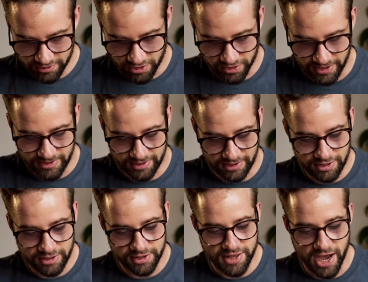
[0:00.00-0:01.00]
Okay,
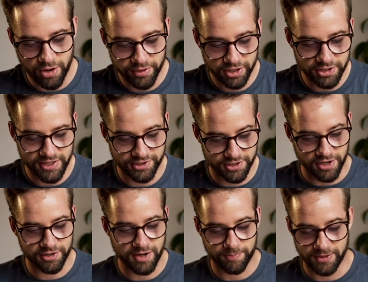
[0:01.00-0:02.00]
now we're gonna need
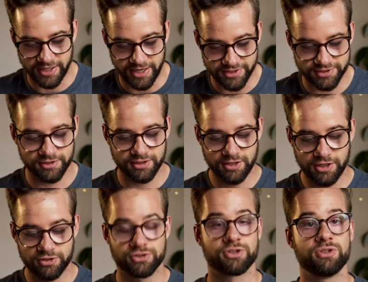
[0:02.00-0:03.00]
another application
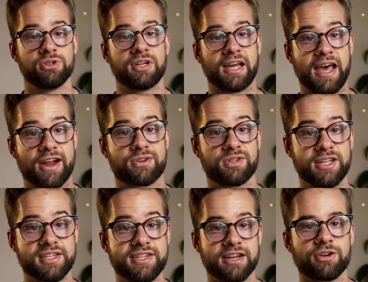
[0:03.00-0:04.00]
to actually
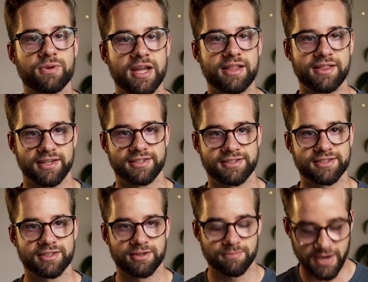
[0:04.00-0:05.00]
generate
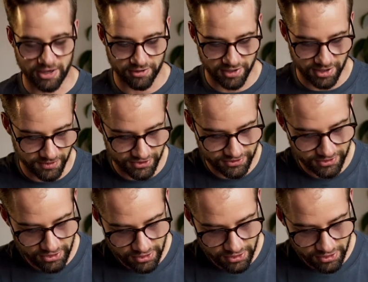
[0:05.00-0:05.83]
this background image.